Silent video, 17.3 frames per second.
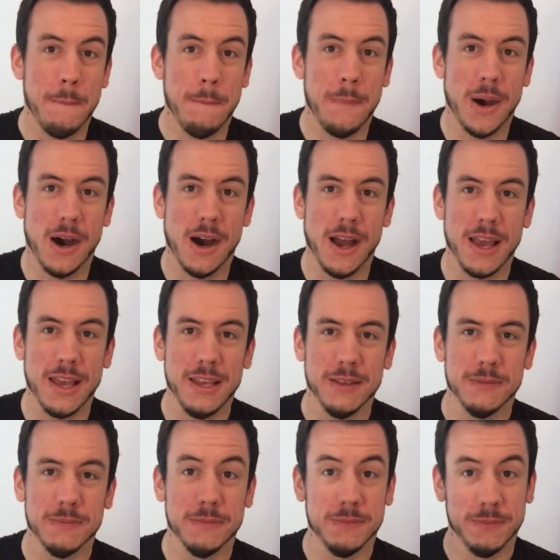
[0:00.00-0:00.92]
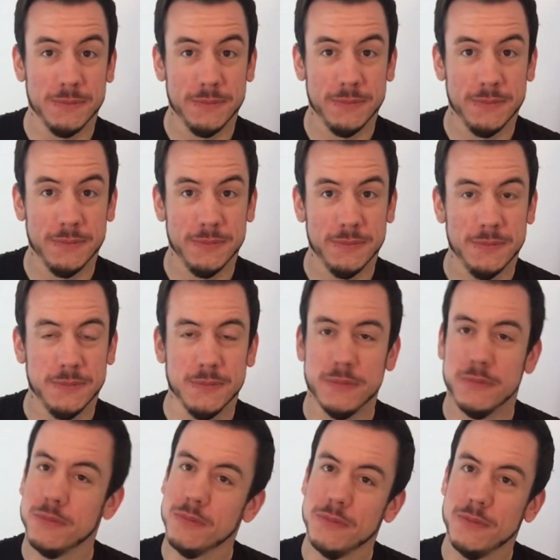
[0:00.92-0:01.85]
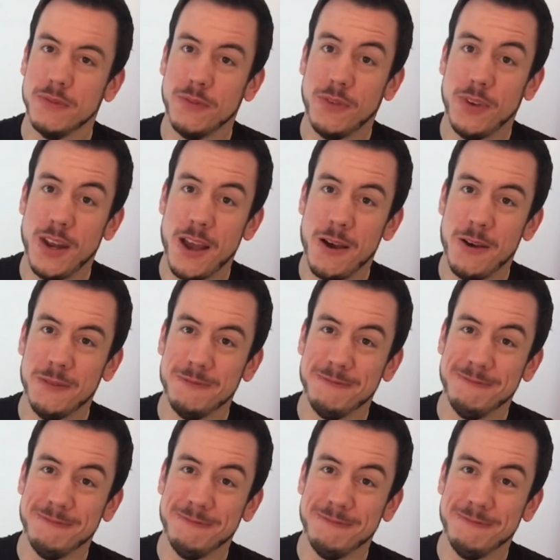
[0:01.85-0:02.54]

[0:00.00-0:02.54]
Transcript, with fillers: Bye for now.